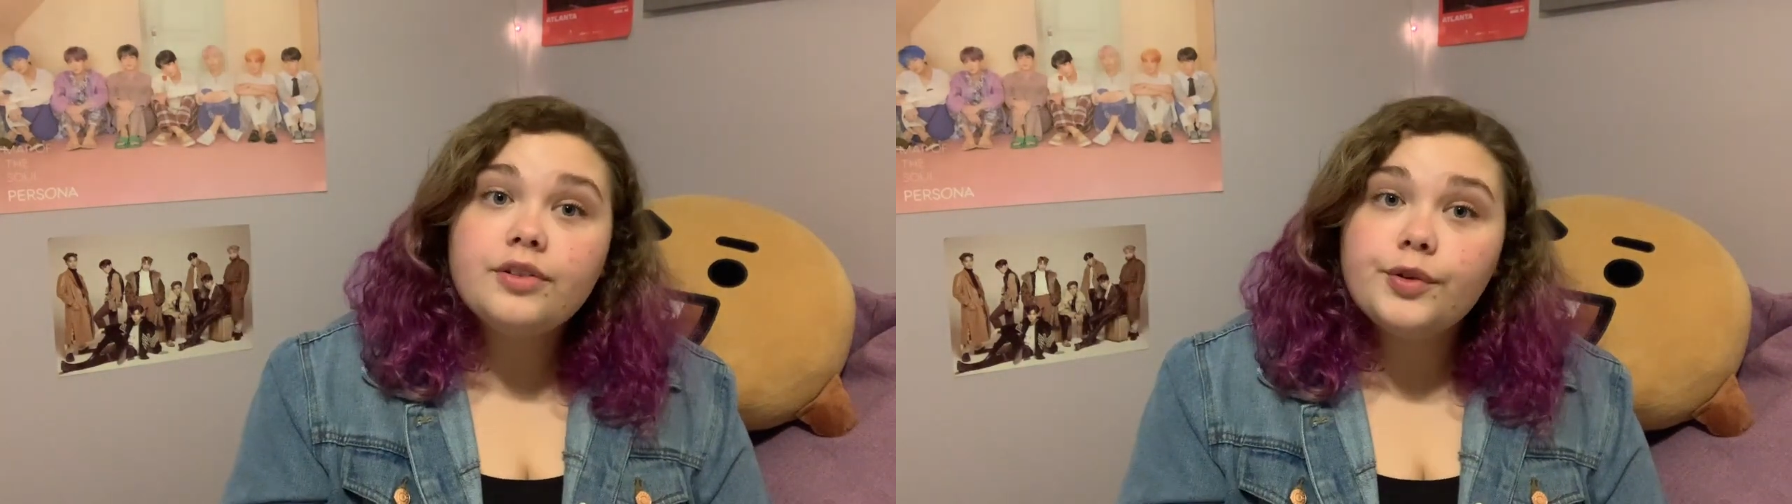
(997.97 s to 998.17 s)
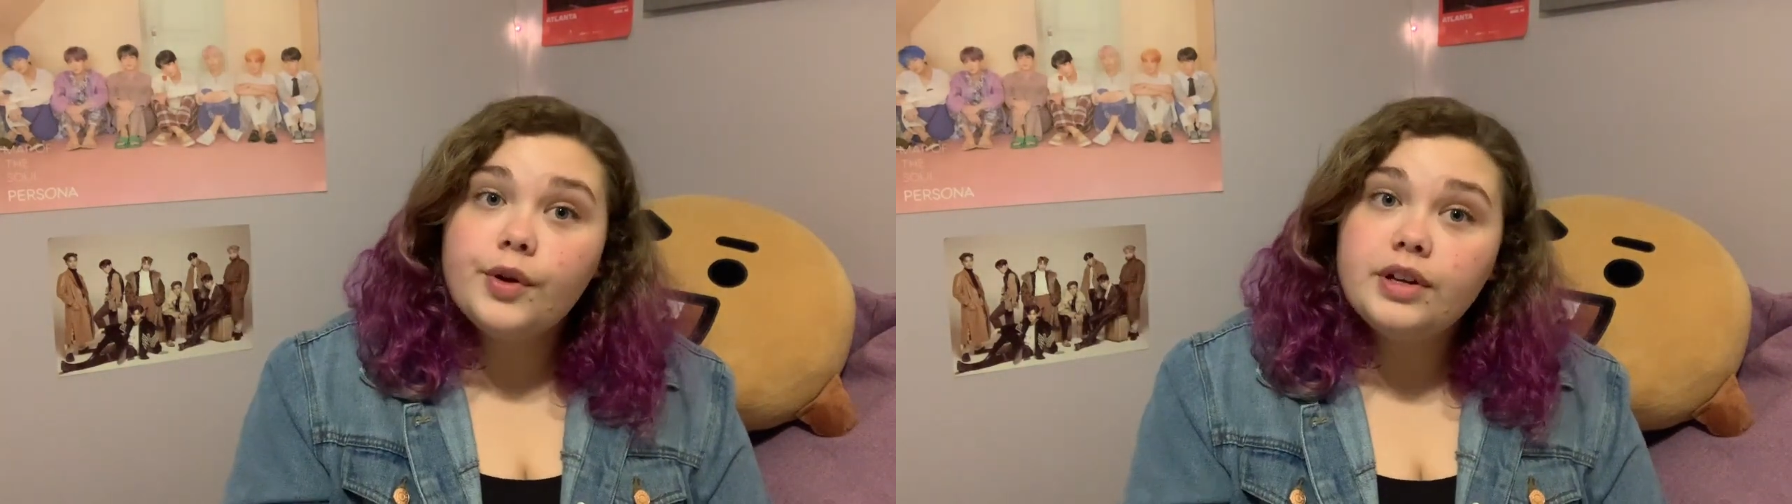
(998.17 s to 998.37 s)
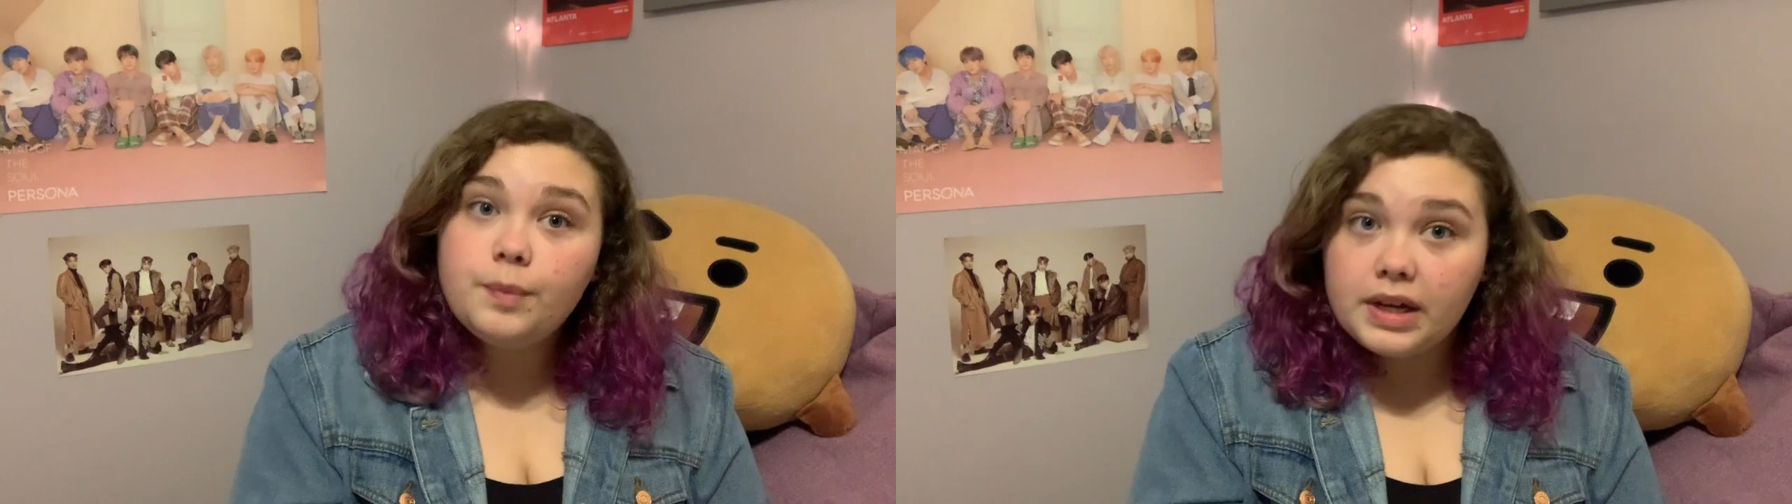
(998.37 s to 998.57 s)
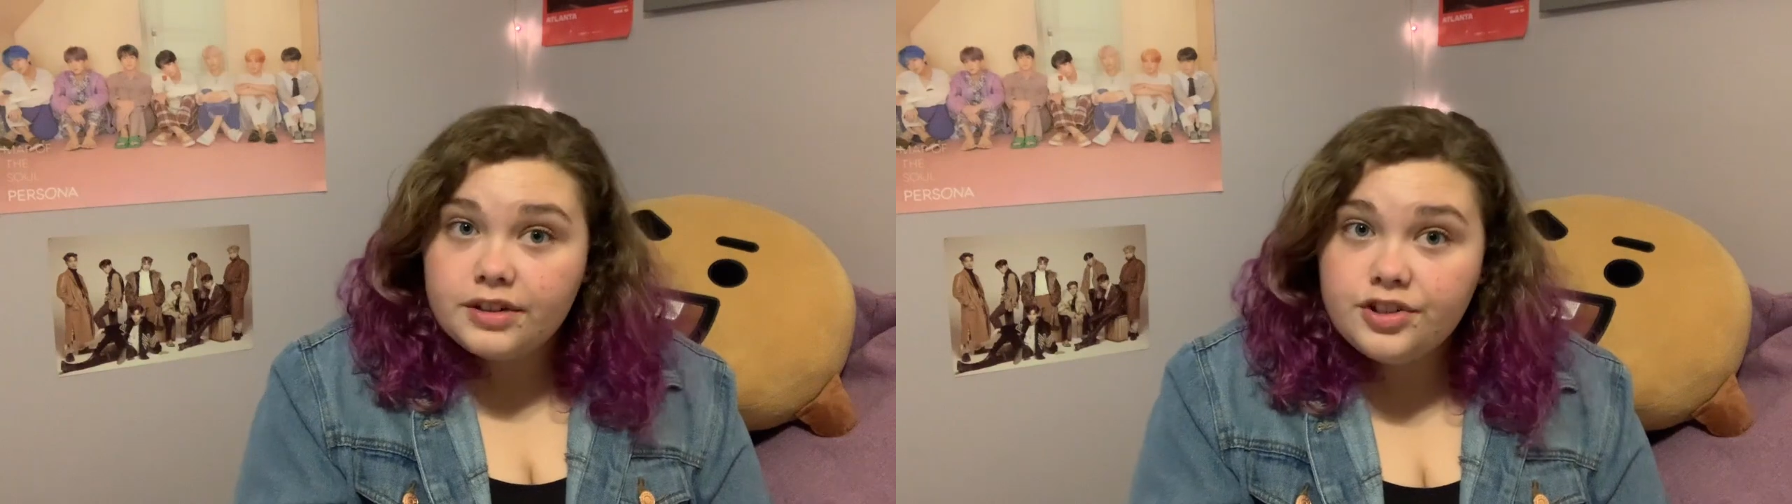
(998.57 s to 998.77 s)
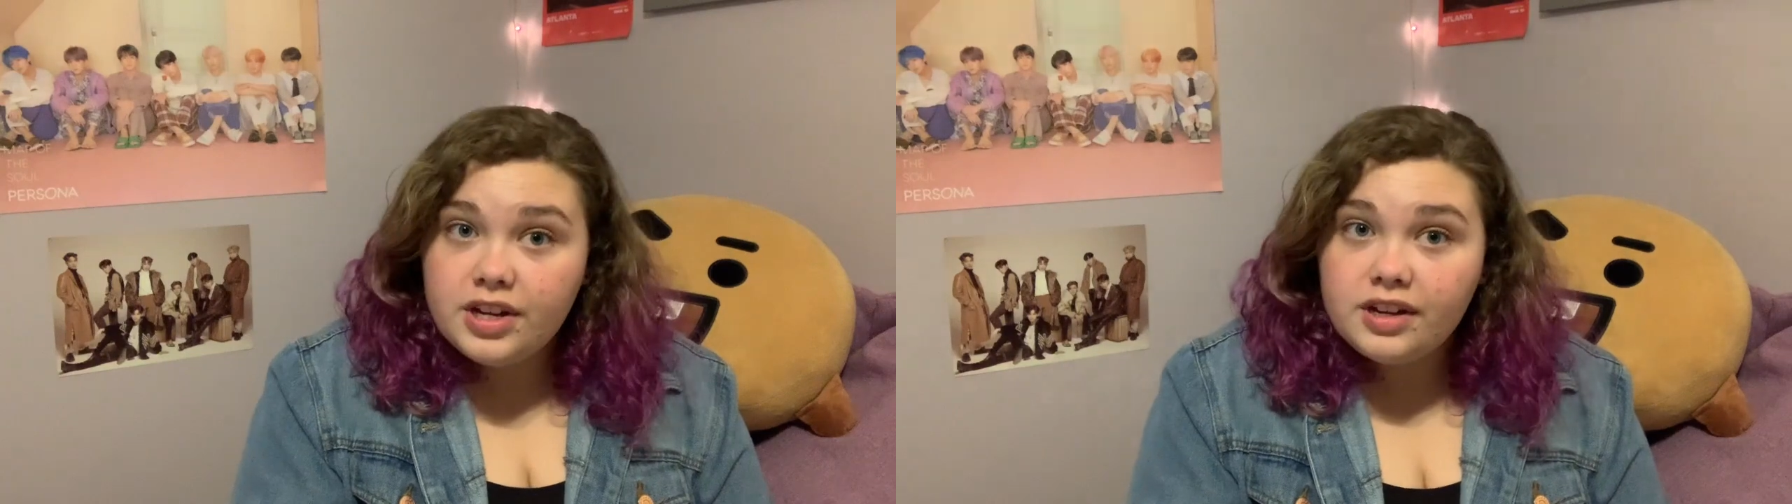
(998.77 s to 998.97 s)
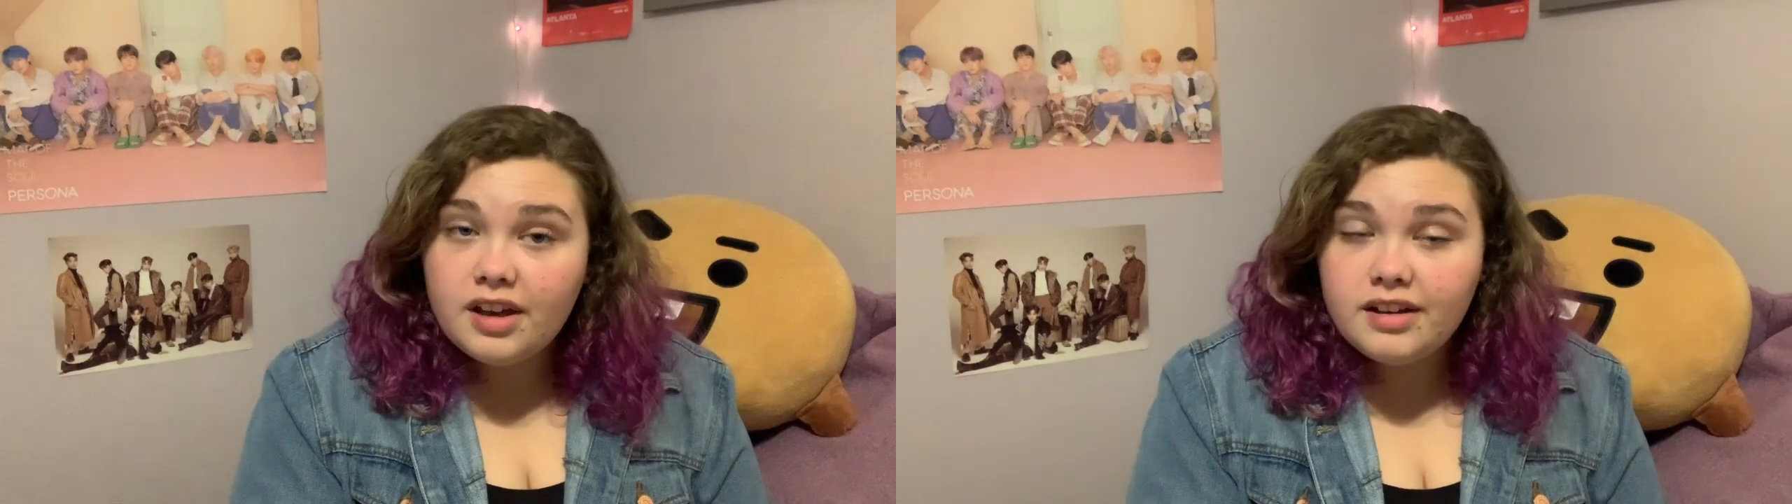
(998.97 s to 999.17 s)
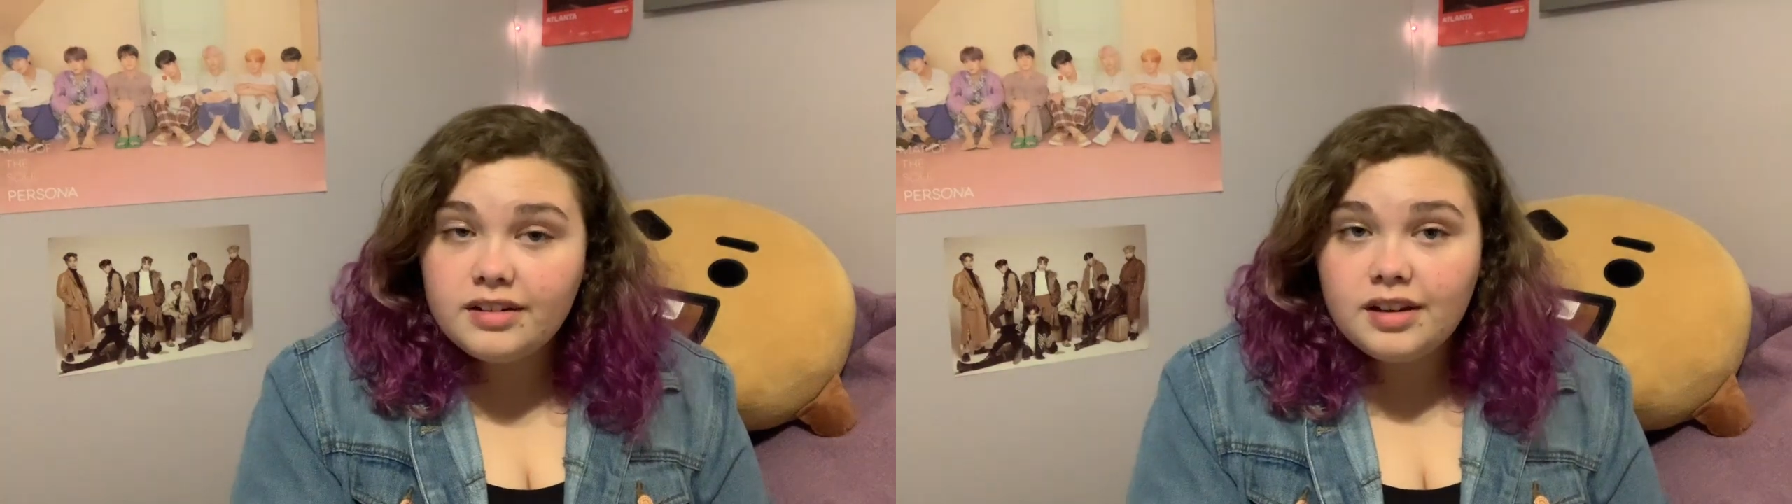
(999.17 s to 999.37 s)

were going to pick Jihyun.